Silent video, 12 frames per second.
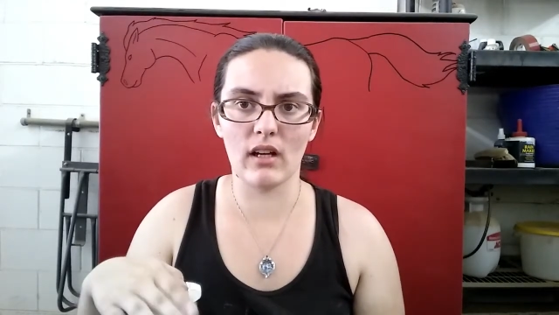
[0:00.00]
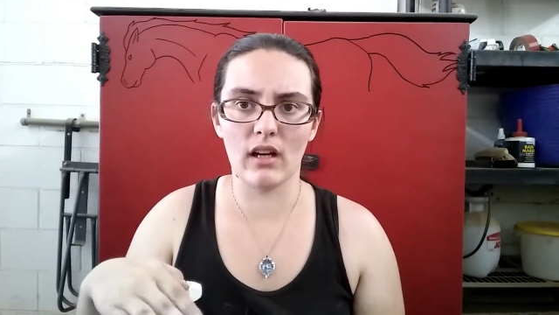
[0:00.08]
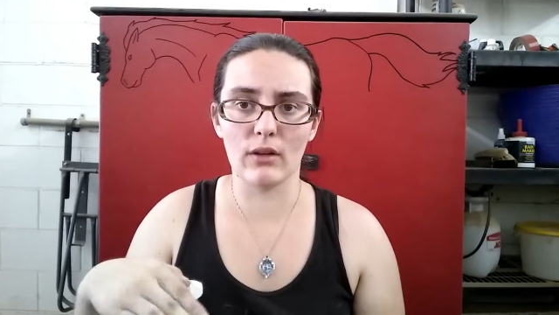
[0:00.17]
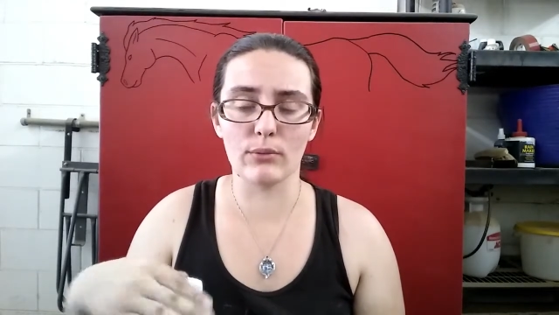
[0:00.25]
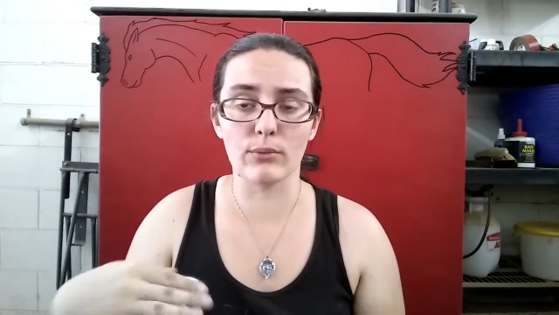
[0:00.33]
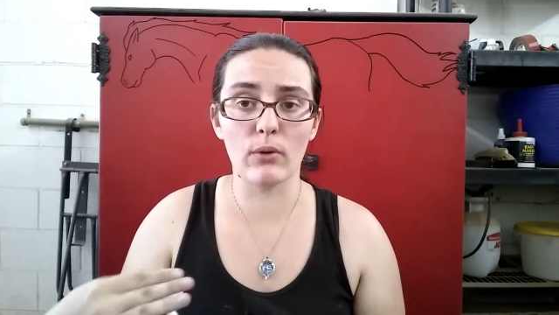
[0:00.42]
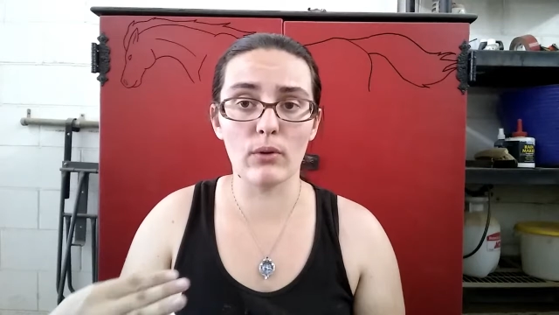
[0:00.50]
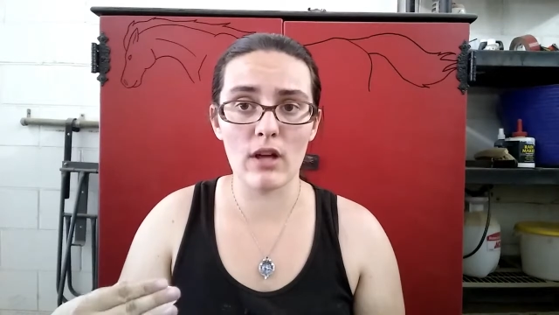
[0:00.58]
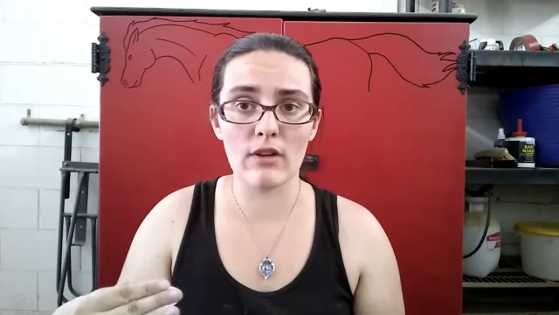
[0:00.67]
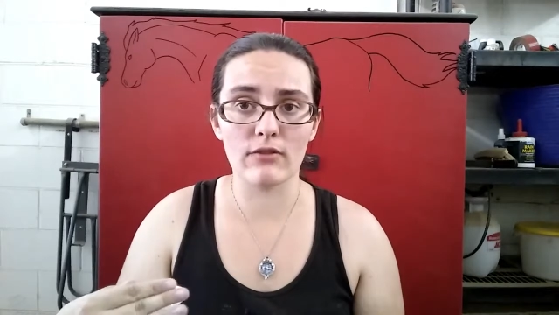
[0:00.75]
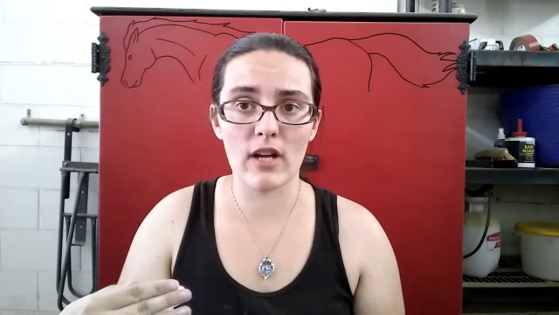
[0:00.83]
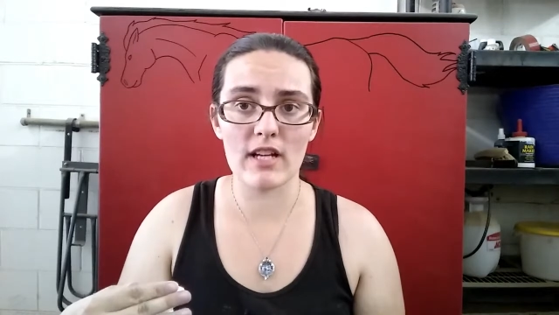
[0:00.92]

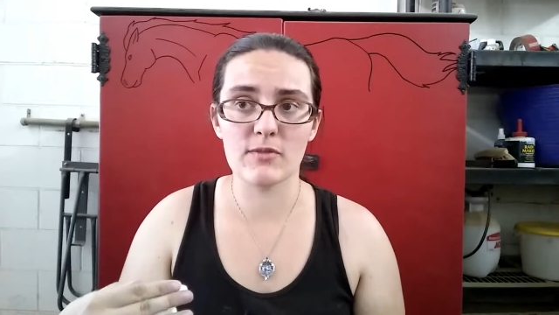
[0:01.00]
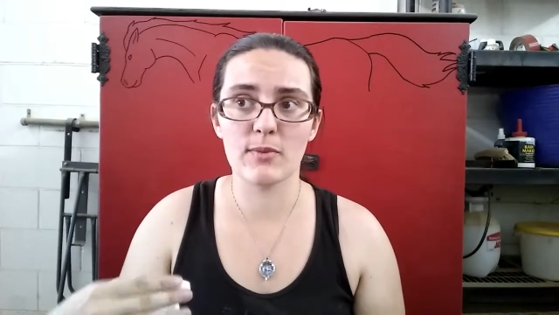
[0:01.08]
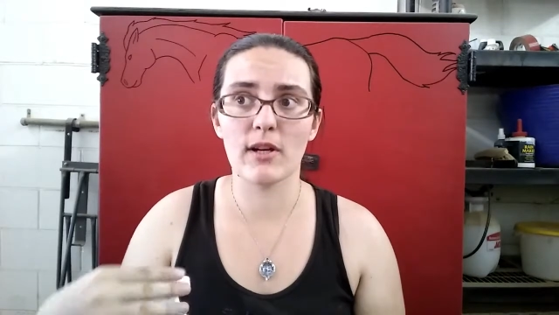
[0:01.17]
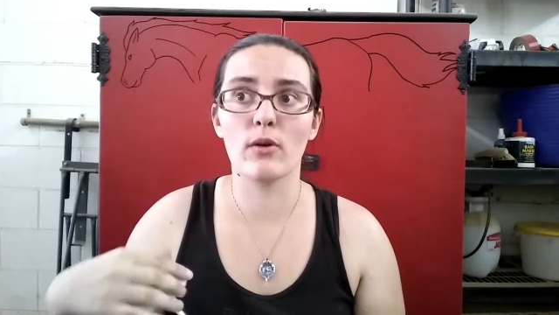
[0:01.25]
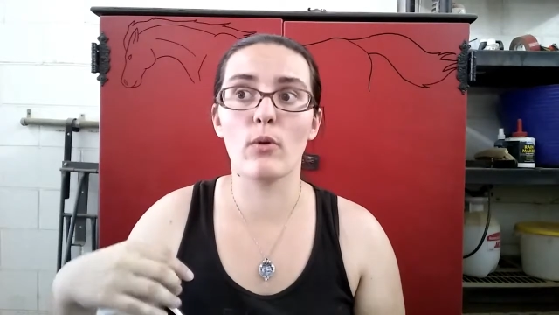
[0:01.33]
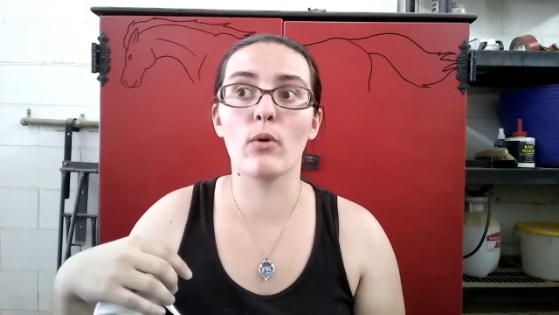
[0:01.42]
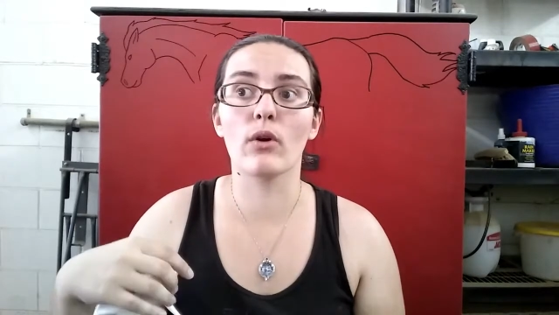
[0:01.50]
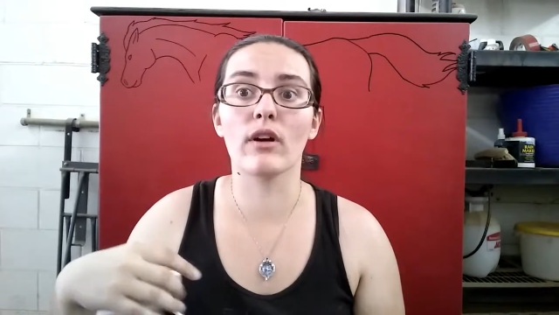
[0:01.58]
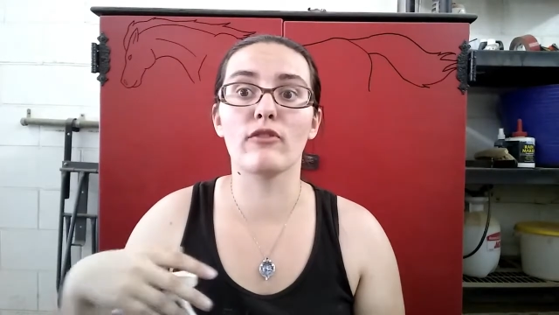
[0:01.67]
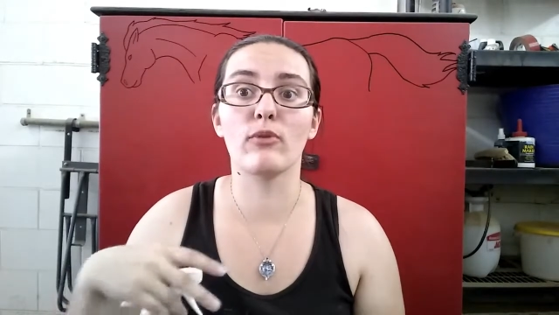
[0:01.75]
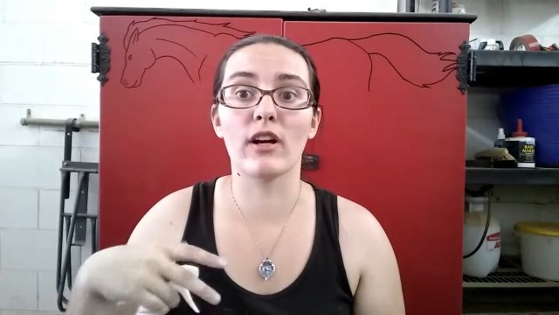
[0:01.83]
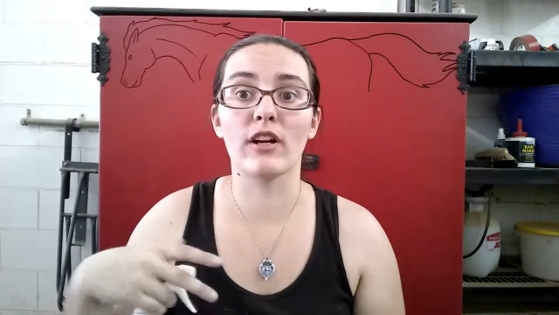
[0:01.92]
roll-on fly spray, or
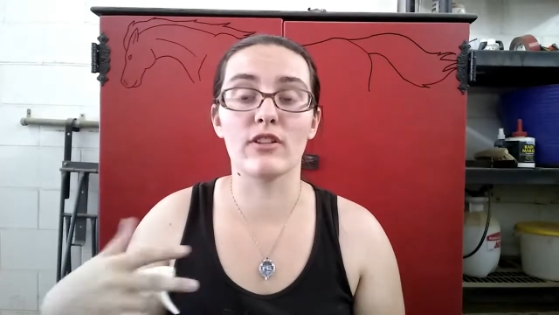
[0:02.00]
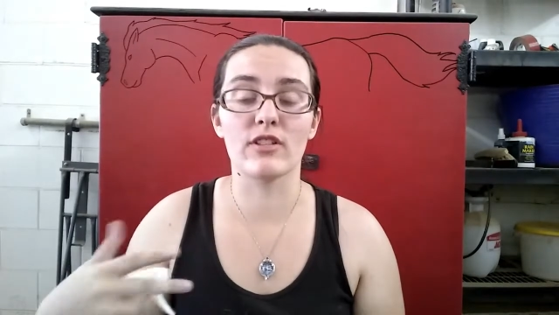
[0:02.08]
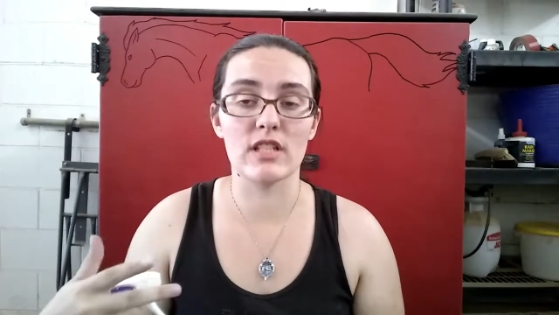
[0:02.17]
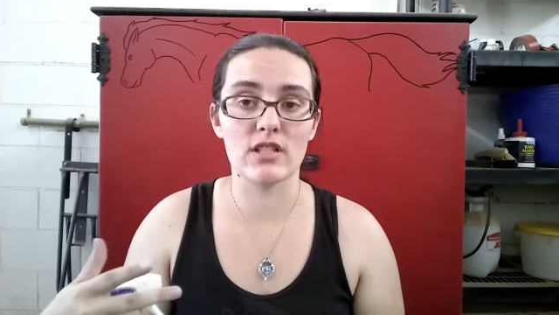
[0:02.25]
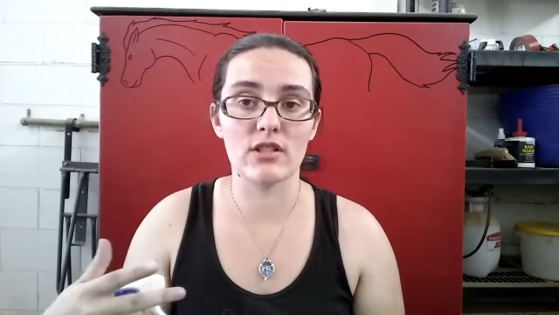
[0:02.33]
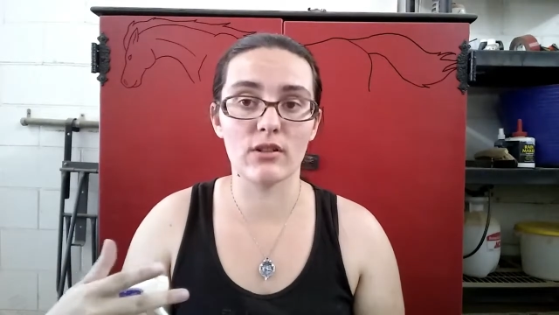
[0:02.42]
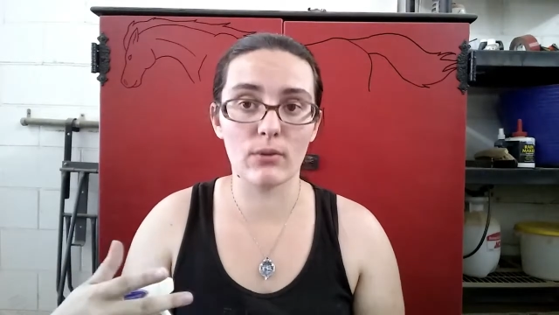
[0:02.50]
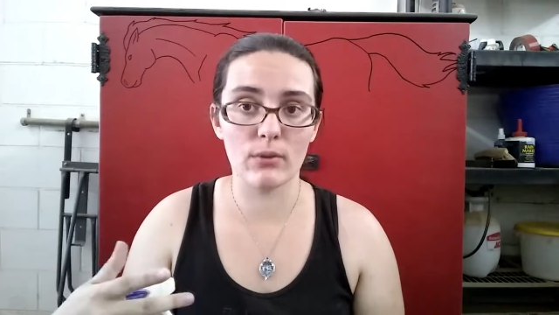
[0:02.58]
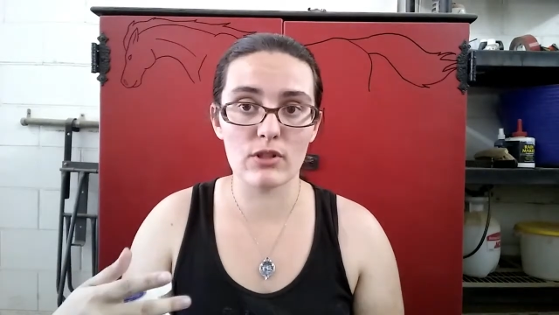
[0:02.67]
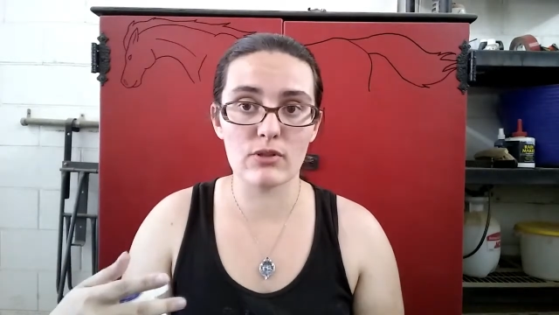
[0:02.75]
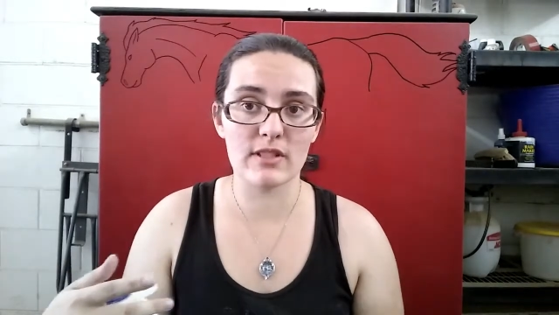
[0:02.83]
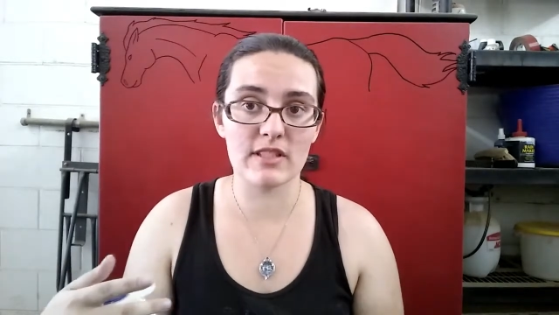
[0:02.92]
if while you're teaching your
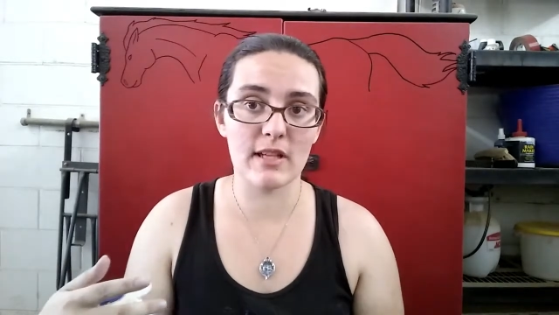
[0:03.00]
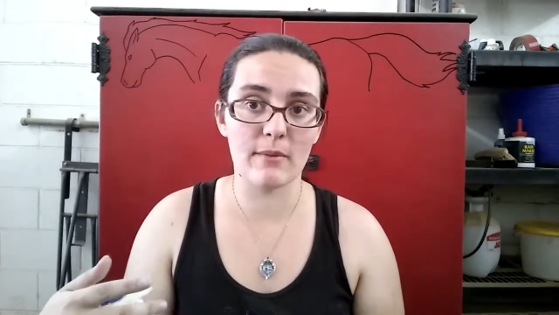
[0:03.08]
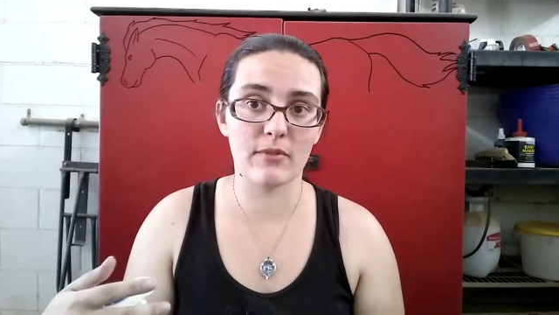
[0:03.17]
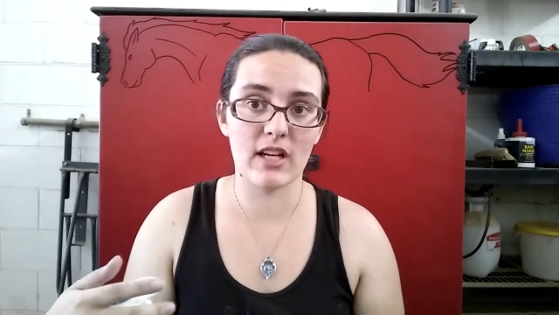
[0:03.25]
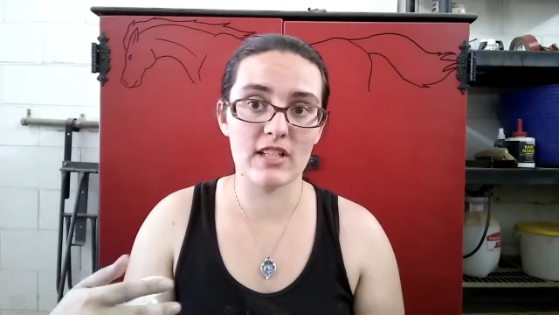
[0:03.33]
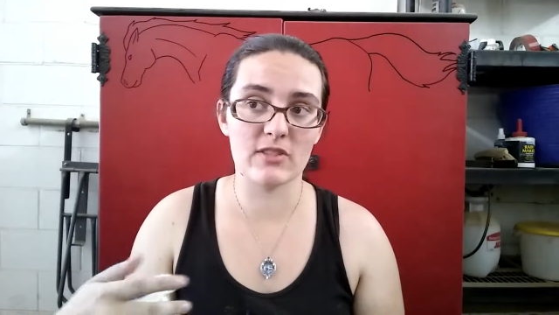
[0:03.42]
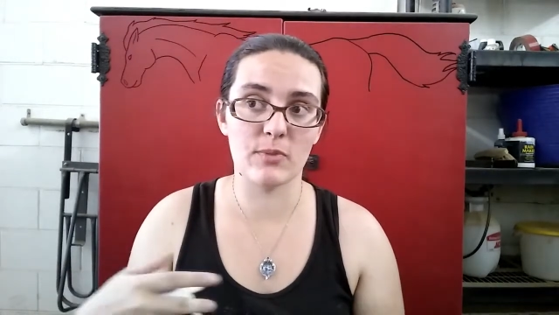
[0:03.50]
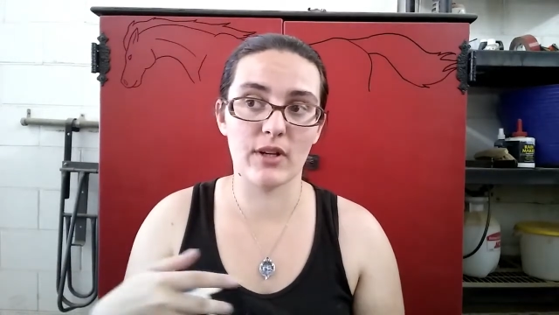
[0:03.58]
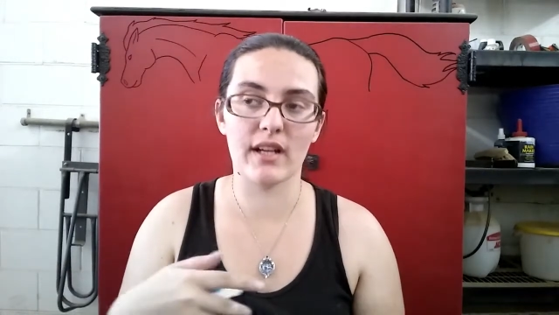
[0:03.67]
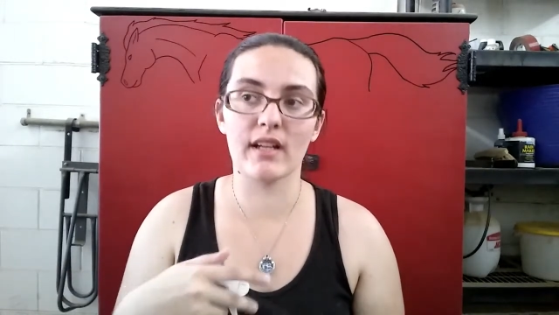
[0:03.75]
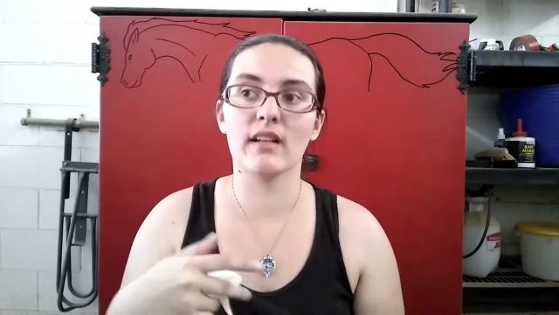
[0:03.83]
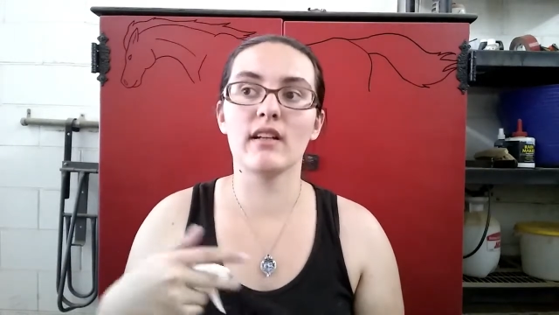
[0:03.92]
horse to accept fly
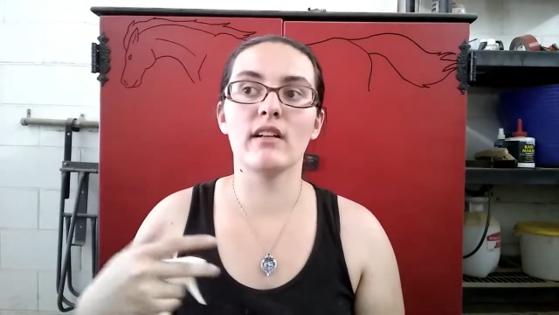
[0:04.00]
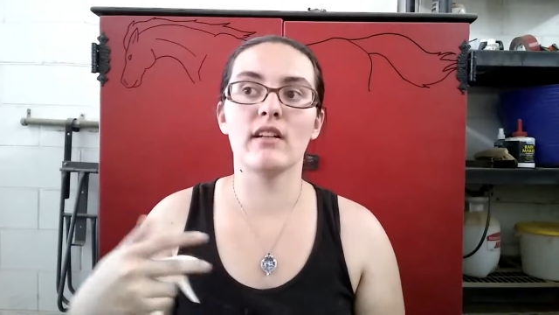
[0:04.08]
spray,